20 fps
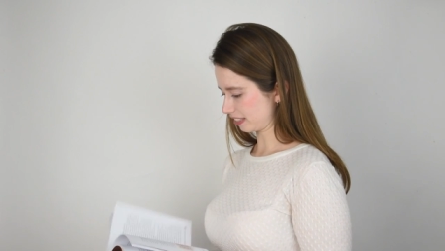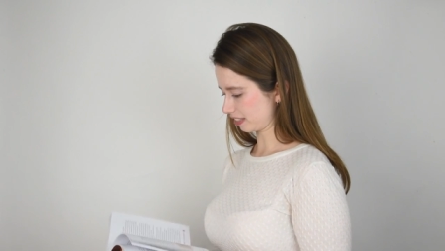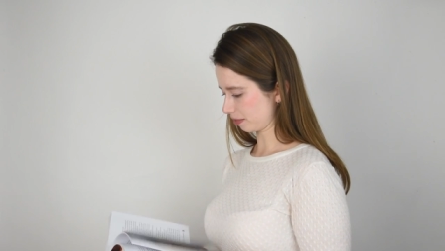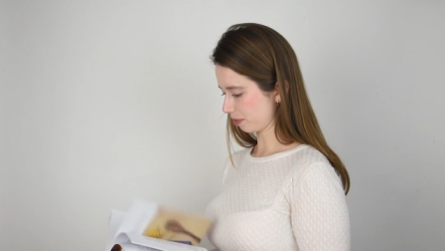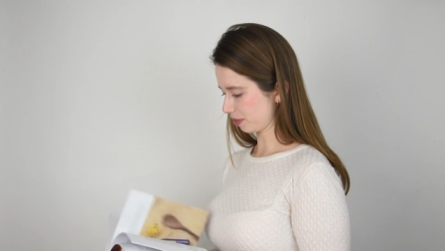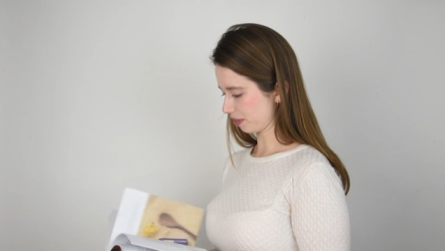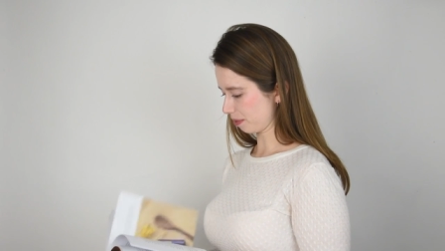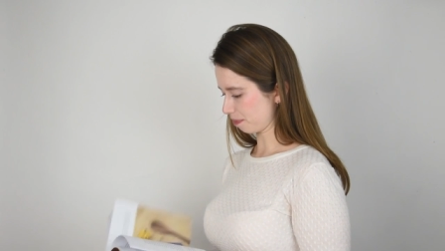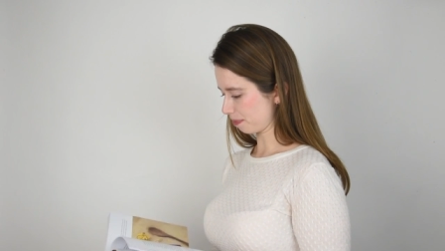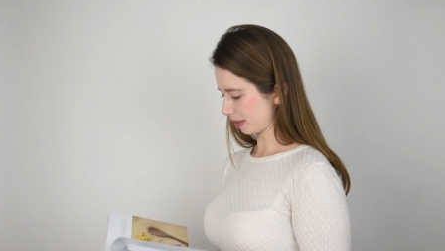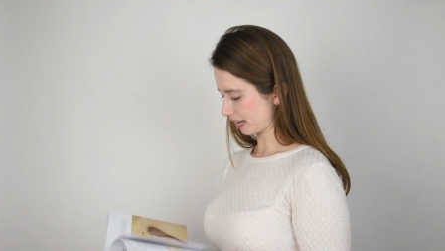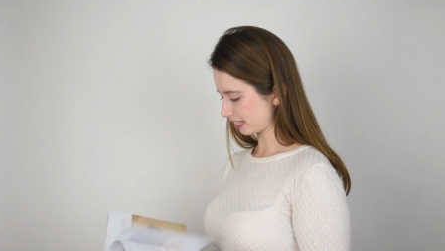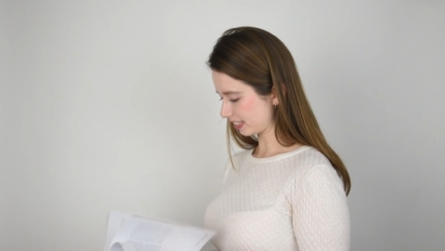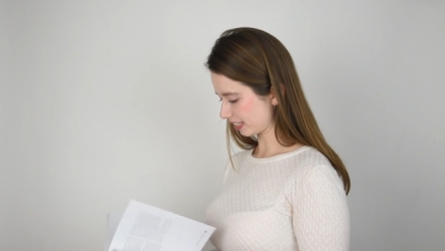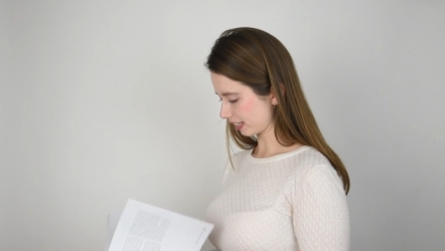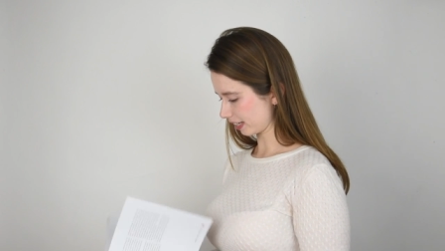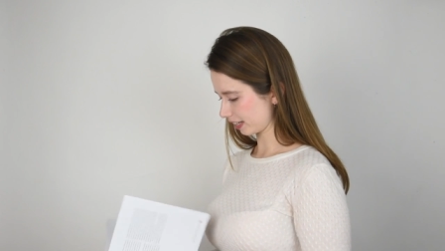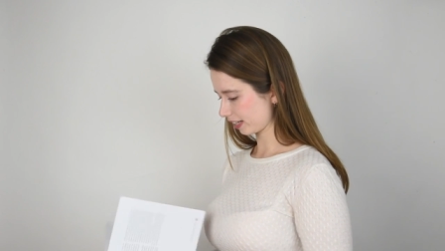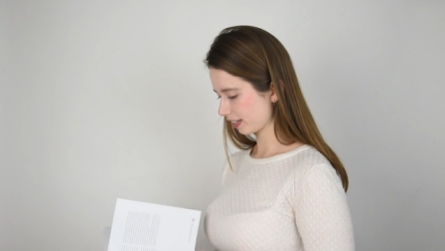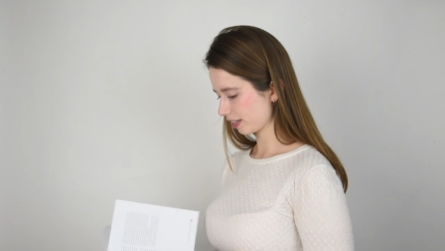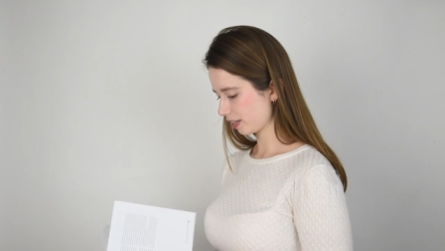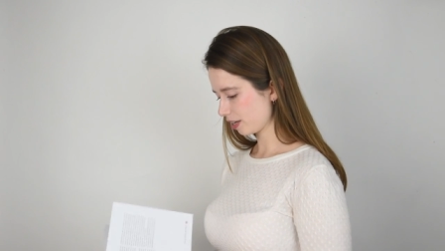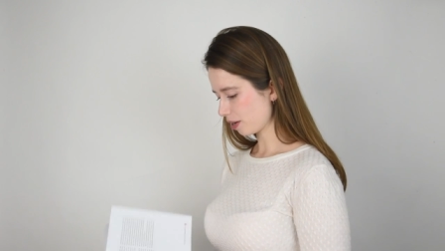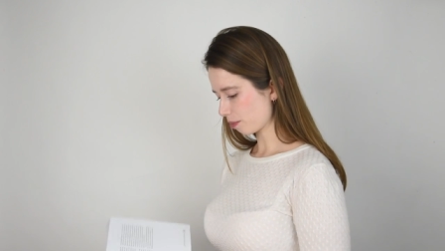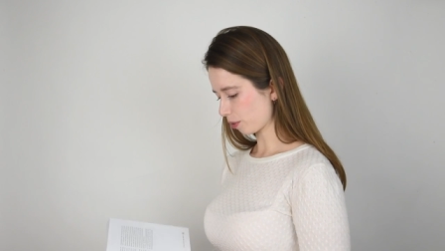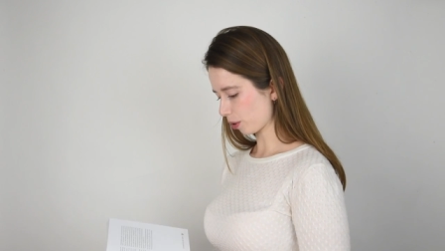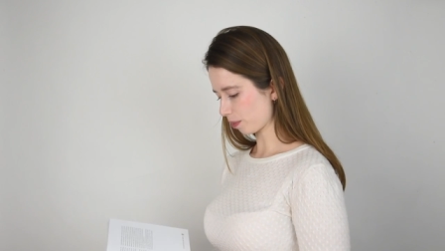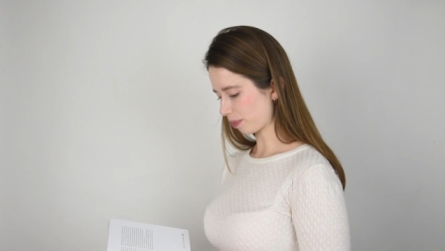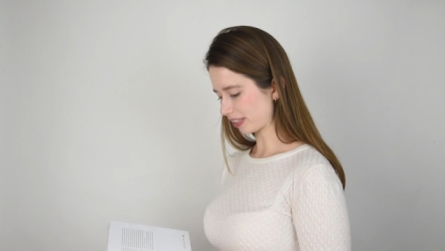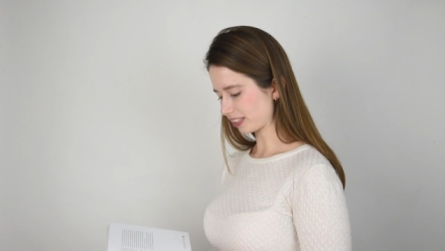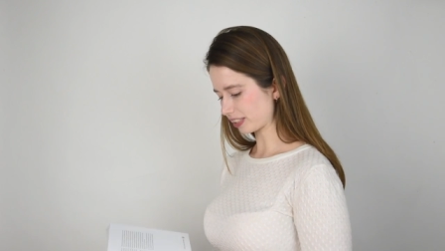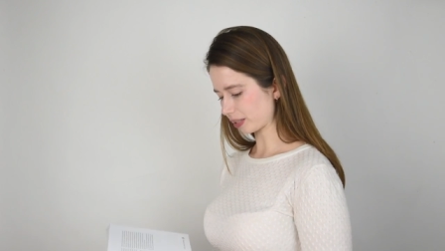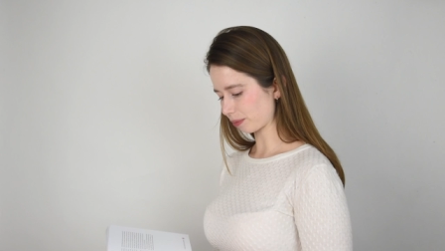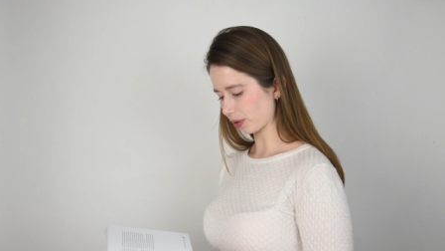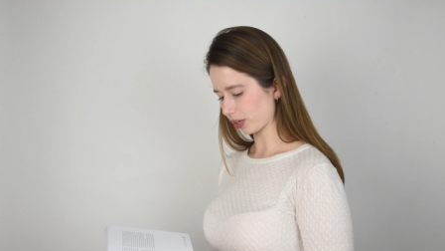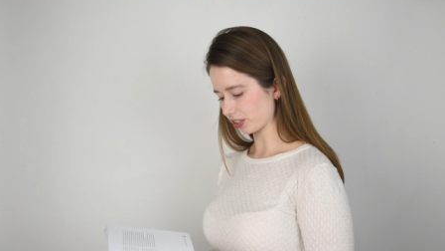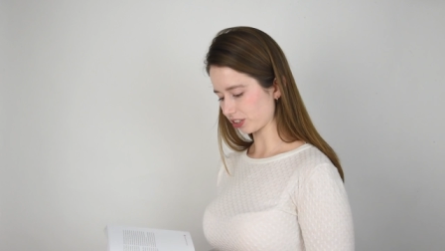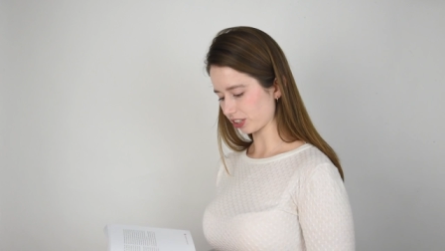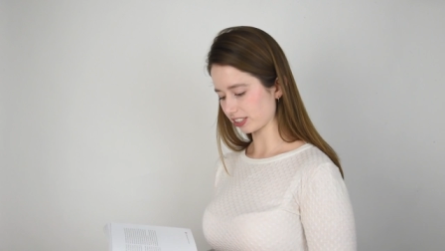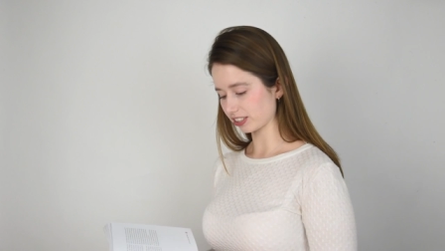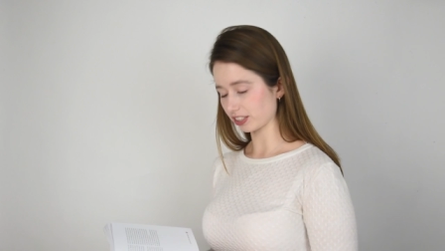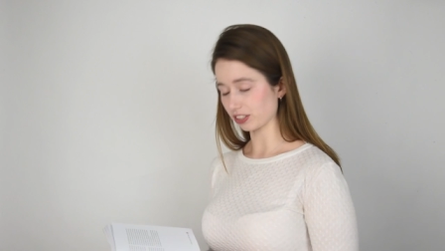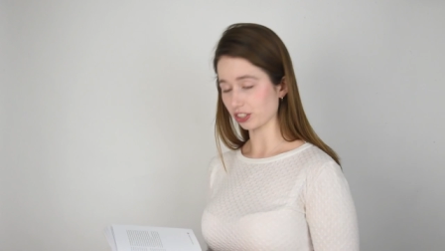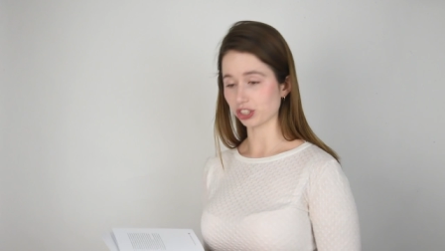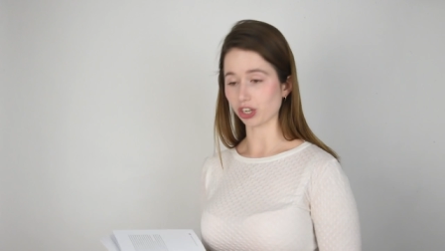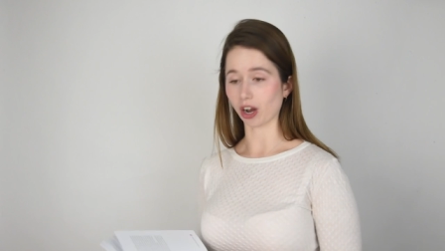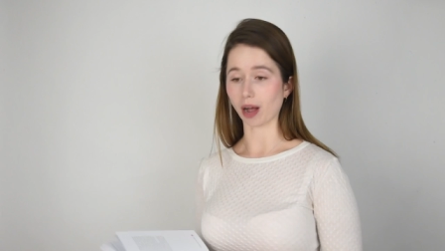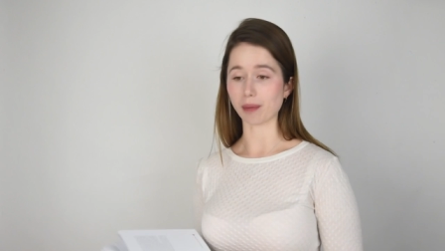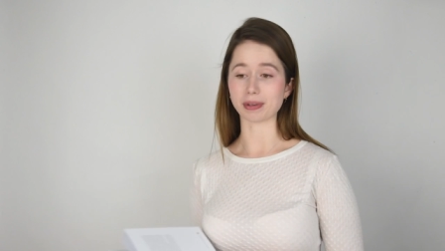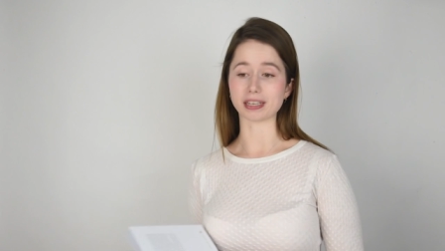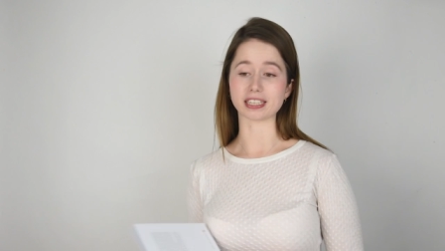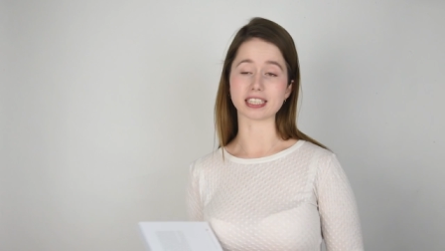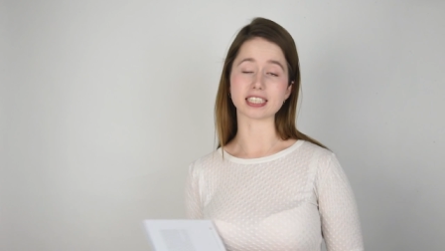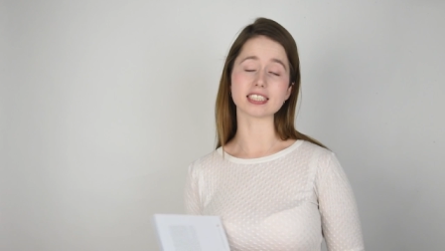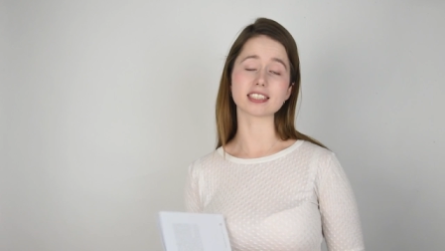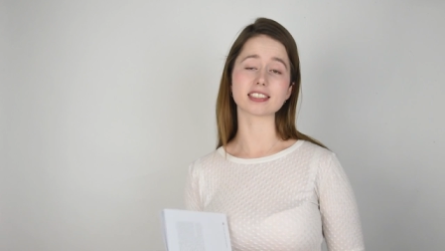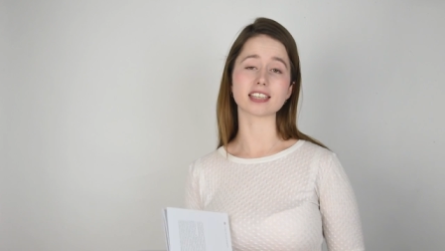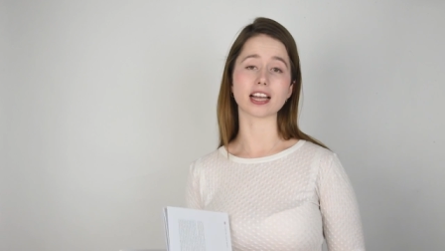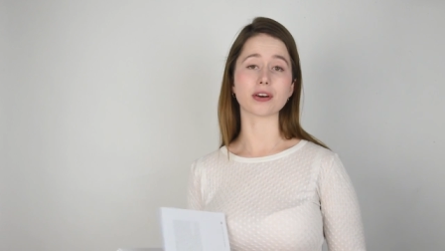some of the basic more basic projects in the shopping list.